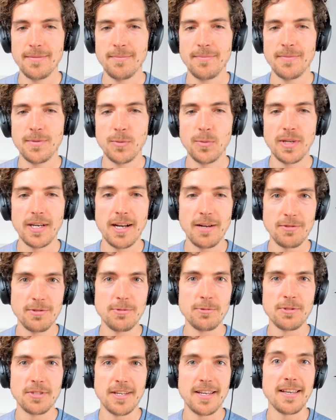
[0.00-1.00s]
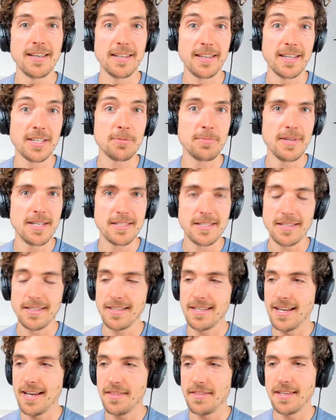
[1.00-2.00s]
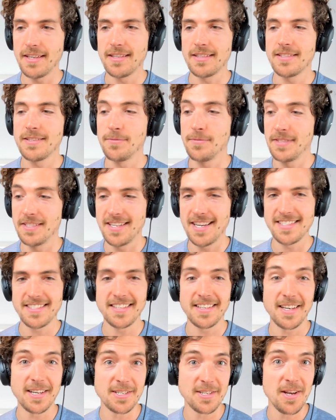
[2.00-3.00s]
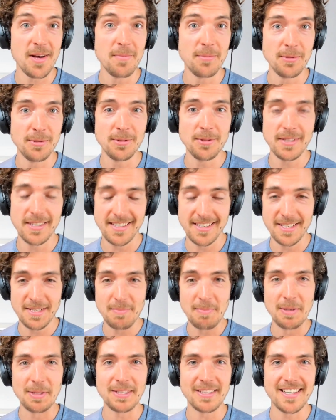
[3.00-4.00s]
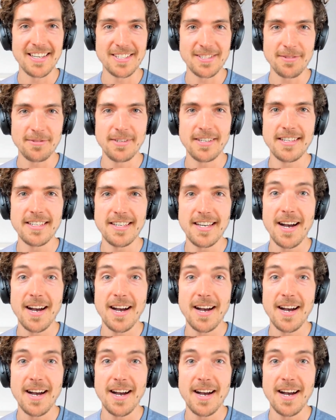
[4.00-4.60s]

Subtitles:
without you saying it explicitly, I think is a fantastic example in this podcast already,